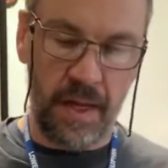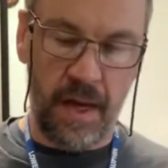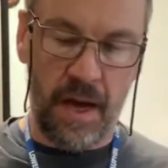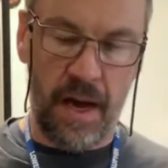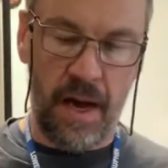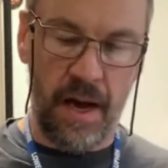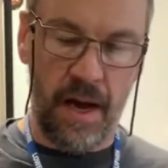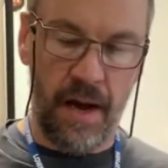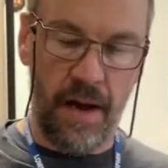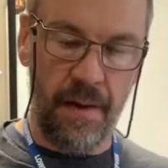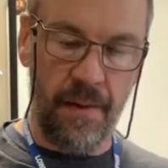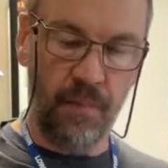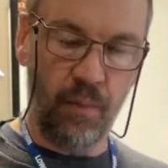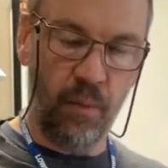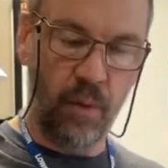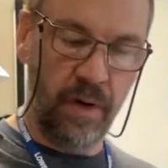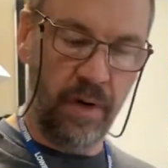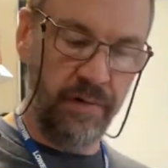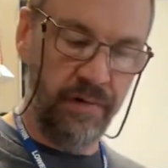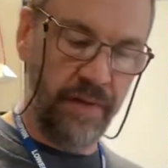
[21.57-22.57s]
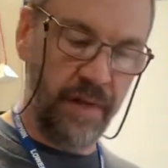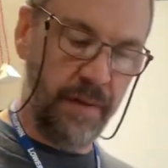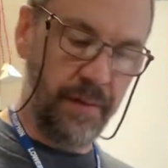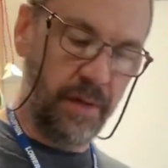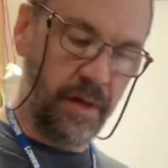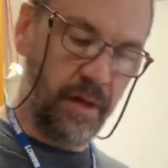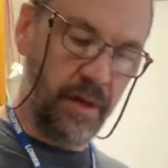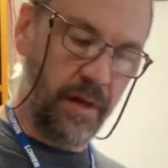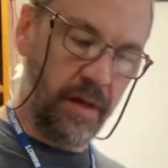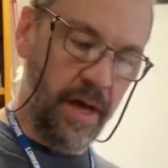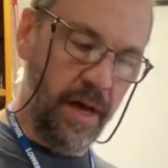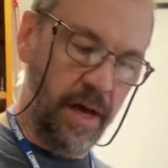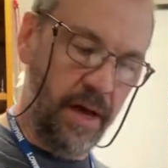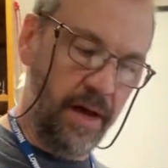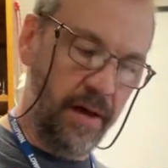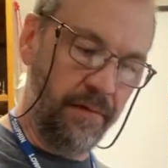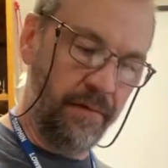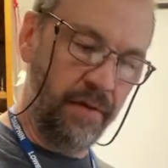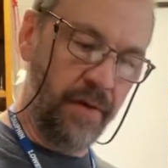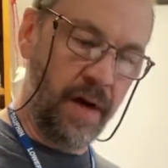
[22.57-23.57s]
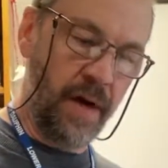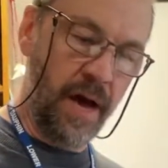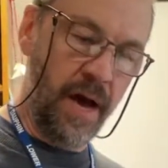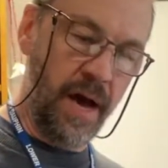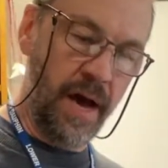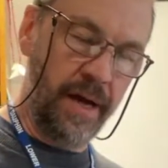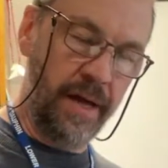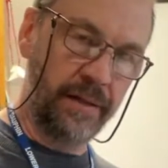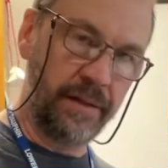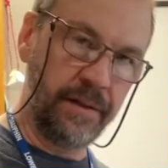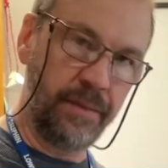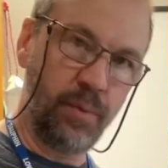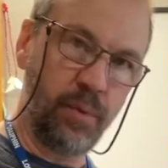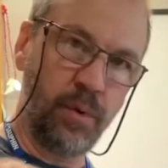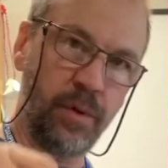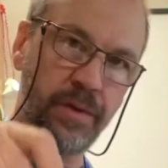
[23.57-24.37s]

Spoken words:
One of them you'll have to pour